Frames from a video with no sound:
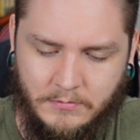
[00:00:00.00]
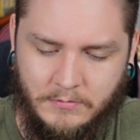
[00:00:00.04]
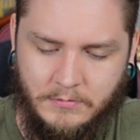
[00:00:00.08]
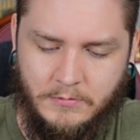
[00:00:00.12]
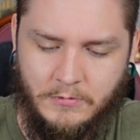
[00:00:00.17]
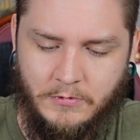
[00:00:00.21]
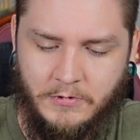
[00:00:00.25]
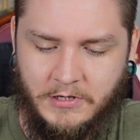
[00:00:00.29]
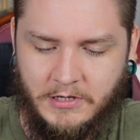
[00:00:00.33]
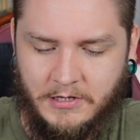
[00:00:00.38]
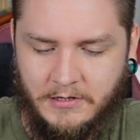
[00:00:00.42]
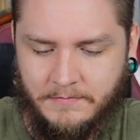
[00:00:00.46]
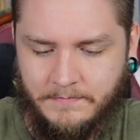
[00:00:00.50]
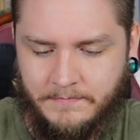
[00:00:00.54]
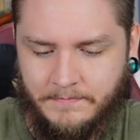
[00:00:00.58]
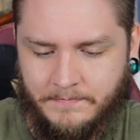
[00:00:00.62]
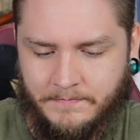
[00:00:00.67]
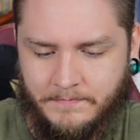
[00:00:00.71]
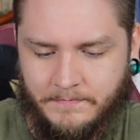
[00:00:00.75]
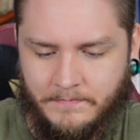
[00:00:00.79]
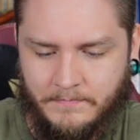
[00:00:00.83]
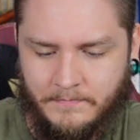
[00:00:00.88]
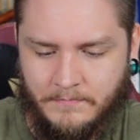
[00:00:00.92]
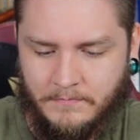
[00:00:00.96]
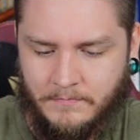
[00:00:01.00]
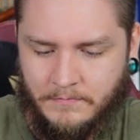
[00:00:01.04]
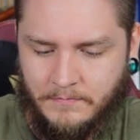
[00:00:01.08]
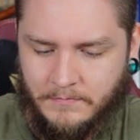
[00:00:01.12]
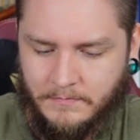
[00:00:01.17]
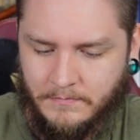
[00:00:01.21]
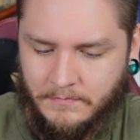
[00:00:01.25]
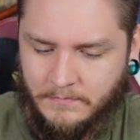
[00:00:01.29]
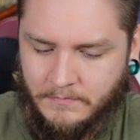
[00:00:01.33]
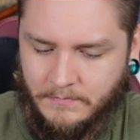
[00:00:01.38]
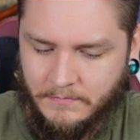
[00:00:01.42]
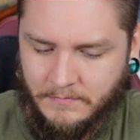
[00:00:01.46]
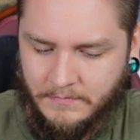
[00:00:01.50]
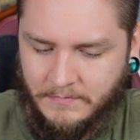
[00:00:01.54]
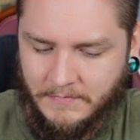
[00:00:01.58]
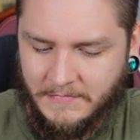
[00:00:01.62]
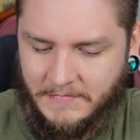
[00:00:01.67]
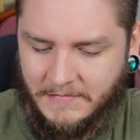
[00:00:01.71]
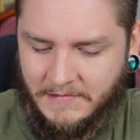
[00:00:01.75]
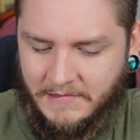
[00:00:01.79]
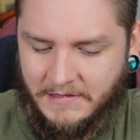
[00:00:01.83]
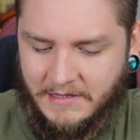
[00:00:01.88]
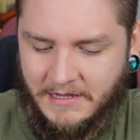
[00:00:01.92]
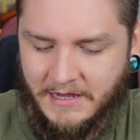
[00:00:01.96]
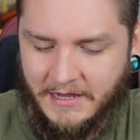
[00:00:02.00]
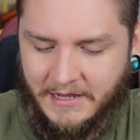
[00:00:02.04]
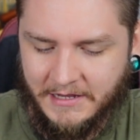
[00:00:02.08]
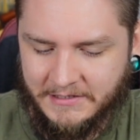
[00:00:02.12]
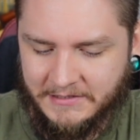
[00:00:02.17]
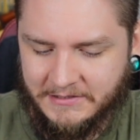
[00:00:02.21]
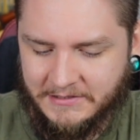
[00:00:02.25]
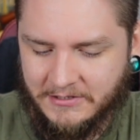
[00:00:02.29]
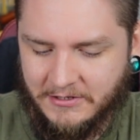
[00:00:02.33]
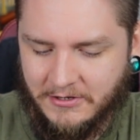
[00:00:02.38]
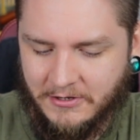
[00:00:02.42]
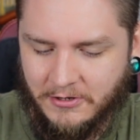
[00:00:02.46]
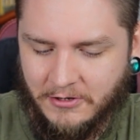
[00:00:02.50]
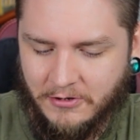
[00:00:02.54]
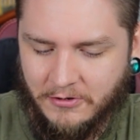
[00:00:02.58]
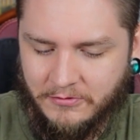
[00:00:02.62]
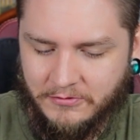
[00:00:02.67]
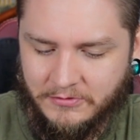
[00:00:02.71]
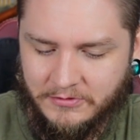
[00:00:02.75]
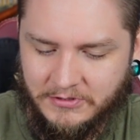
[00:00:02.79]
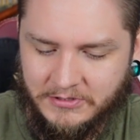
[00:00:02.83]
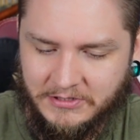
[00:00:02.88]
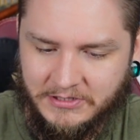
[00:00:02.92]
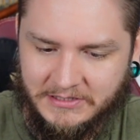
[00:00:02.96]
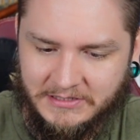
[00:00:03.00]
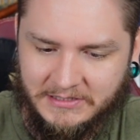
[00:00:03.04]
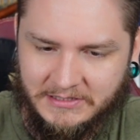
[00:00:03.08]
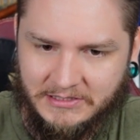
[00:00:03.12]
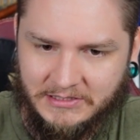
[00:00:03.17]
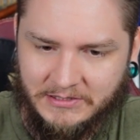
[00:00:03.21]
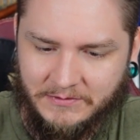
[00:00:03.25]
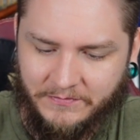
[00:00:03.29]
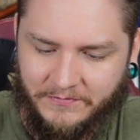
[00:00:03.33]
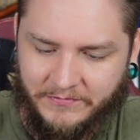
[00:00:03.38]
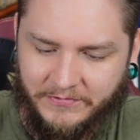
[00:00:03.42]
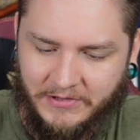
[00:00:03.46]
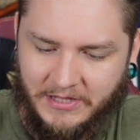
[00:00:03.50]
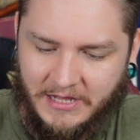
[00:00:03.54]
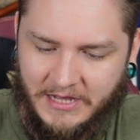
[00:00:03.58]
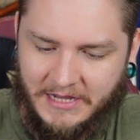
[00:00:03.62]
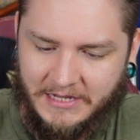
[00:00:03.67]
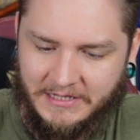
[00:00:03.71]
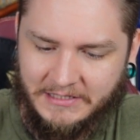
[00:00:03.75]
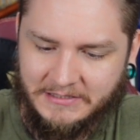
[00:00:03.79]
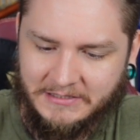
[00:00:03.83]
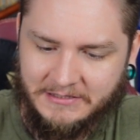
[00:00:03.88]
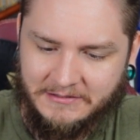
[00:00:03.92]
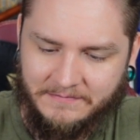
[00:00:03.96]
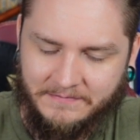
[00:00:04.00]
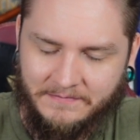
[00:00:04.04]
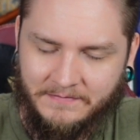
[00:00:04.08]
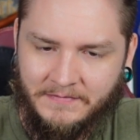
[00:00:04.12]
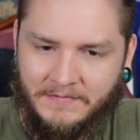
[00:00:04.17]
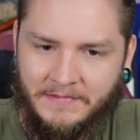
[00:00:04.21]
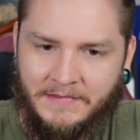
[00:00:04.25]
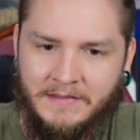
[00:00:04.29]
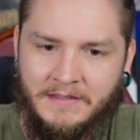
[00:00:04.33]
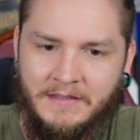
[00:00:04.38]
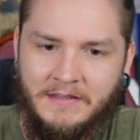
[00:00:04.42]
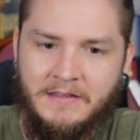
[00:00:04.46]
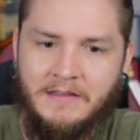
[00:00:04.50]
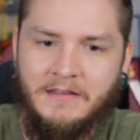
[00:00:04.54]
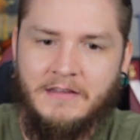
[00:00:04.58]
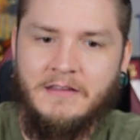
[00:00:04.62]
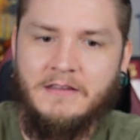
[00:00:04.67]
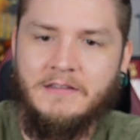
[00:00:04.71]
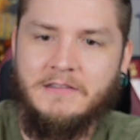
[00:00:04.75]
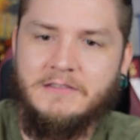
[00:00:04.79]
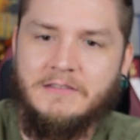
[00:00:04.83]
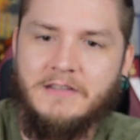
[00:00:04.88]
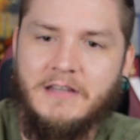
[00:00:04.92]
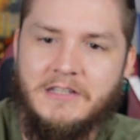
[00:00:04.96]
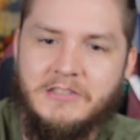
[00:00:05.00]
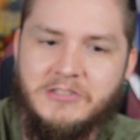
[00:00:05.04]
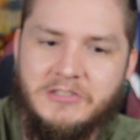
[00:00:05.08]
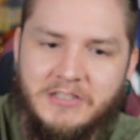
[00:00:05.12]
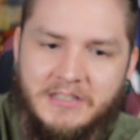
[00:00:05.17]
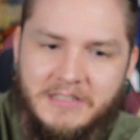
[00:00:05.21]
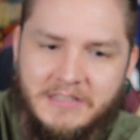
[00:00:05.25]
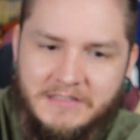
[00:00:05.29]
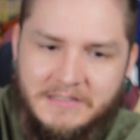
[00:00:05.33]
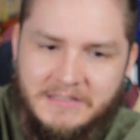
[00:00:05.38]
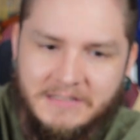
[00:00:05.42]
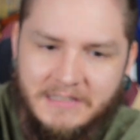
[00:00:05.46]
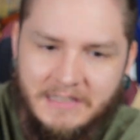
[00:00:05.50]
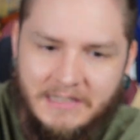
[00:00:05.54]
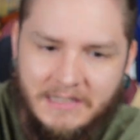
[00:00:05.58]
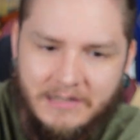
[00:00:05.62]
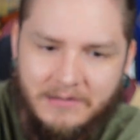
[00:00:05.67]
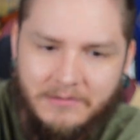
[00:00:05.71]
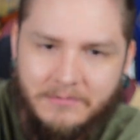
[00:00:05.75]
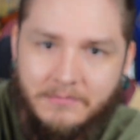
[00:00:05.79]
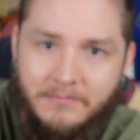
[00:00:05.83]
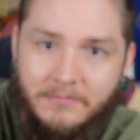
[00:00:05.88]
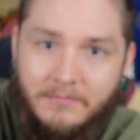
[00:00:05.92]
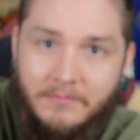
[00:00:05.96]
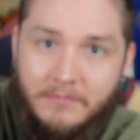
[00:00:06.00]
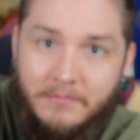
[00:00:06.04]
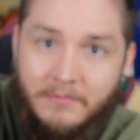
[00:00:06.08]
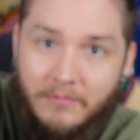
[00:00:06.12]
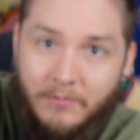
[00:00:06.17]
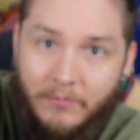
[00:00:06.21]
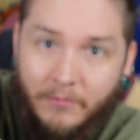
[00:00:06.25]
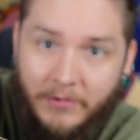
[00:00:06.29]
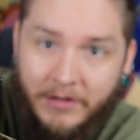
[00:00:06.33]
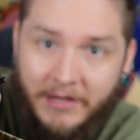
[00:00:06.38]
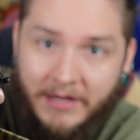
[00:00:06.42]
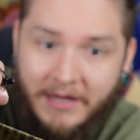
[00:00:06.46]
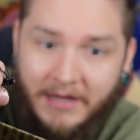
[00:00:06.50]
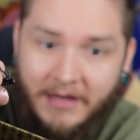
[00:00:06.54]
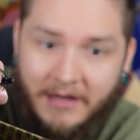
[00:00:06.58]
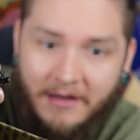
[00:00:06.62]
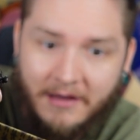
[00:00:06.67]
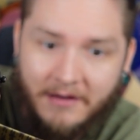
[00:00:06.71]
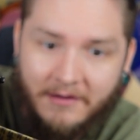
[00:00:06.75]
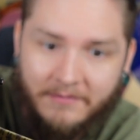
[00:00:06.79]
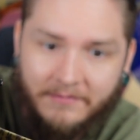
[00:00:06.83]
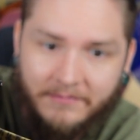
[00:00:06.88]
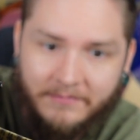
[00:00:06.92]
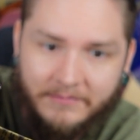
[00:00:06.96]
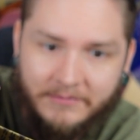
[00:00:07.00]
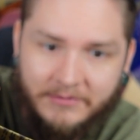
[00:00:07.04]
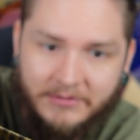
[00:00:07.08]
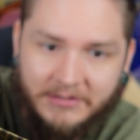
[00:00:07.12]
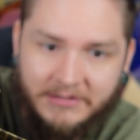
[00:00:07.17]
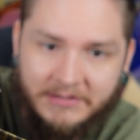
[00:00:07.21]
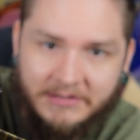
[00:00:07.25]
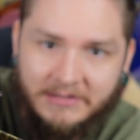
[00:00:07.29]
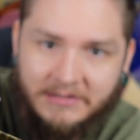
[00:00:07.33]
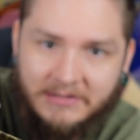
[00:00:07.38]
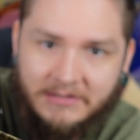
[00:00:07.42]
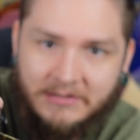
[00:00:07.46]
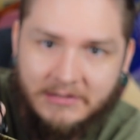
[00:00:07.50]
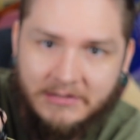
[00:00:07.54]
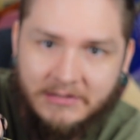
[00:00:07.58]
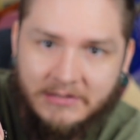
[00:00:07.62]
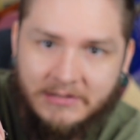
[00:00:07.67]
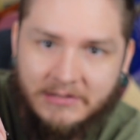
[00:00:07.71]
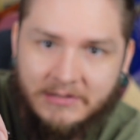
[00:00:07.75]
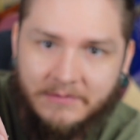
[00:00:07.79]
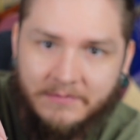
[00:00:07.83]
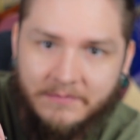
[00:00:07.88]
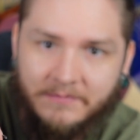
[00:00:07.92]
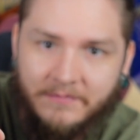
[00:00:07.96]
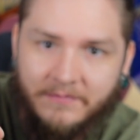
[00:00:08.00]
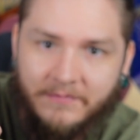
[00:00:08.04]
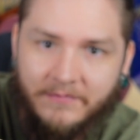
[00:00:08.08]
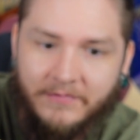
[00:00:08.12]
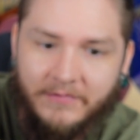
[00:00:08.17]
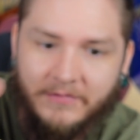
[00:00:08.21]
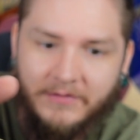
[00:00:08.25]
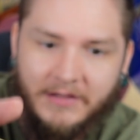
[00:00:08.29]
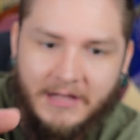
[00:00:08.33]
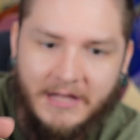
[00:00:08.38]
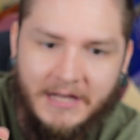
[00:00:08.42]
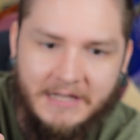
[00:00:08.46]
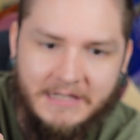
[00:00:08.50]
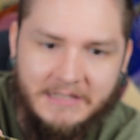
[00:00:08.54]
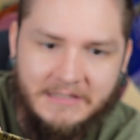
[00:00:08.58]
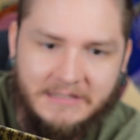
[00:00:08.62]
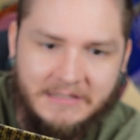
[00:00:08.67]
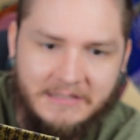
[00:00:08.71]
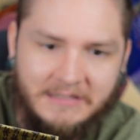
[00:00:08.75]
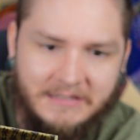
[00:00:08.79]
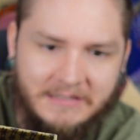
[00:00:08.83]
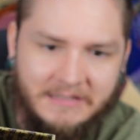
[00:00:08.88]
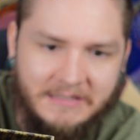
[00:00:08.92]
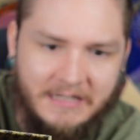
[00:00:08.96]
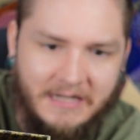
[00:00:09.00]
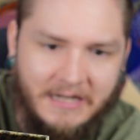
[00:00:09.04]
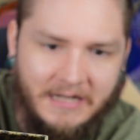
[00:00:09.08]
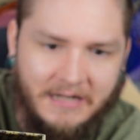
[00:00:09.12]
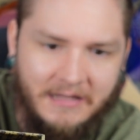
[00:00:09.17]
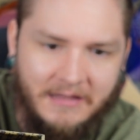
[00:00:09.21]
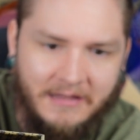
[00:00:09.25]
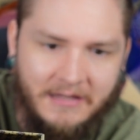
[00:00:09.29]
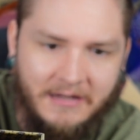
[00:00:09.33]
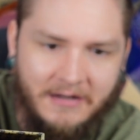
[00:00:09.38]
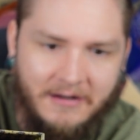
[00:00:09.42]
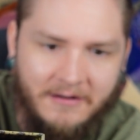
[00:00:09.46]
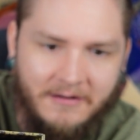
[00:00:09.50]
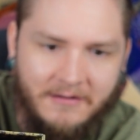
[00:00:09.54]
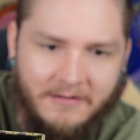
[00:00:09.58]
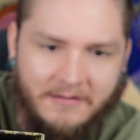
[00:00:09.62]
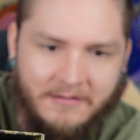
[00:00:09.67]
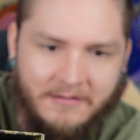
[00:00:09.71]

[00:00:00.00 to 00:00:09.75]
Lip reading: Okay. Yeah, so just some flies. So as you can see, we have just some flies inside of there.